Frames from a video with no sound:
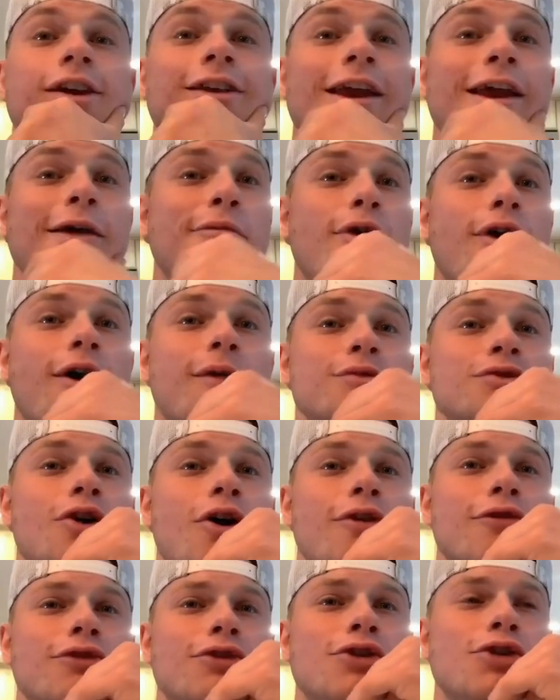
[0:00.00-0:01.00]
Yeah, bro, I'm
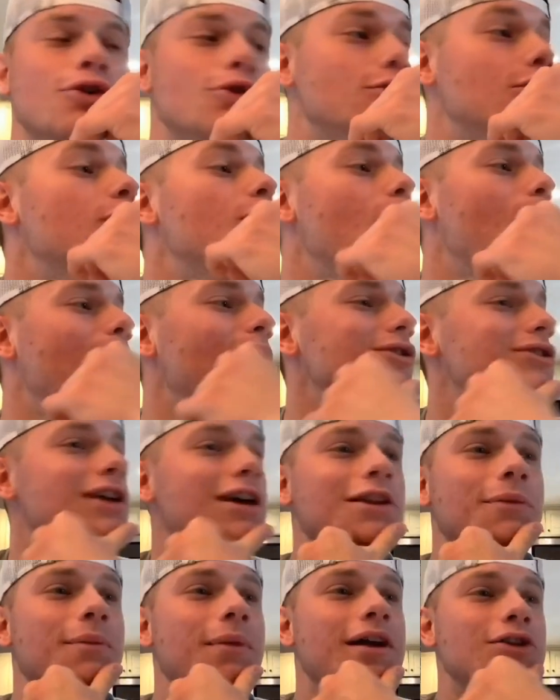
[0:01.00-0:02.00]
starving too.
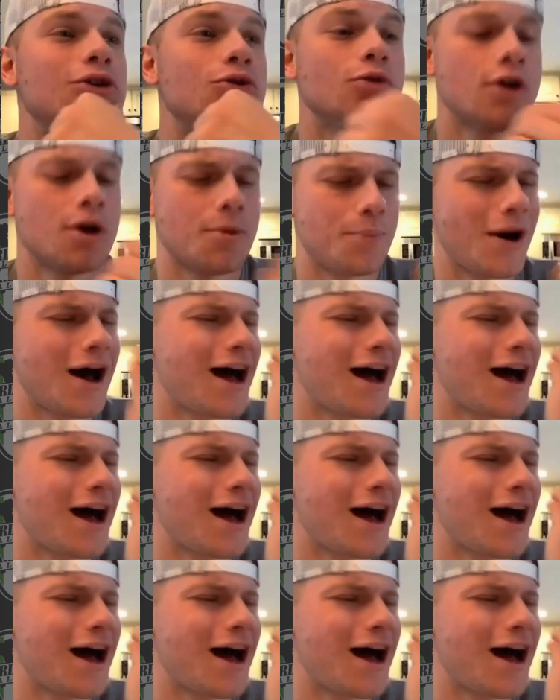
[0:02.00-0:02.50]
What's on the menu?